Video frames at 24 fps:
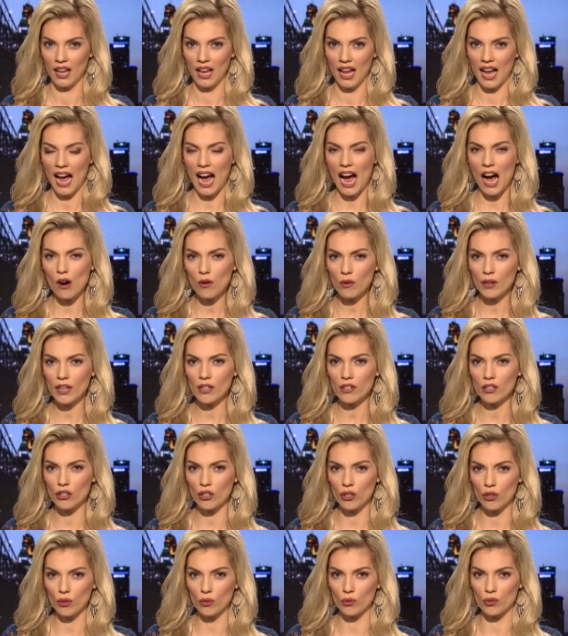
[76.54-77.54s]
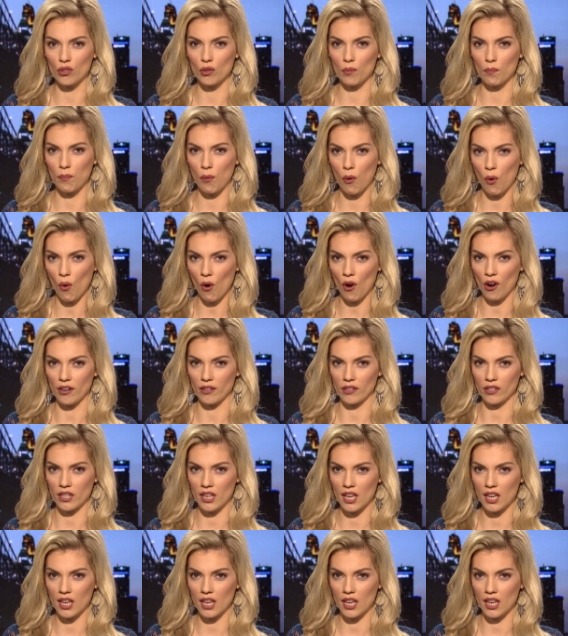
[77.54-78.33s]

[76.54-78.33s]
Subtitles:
how can you support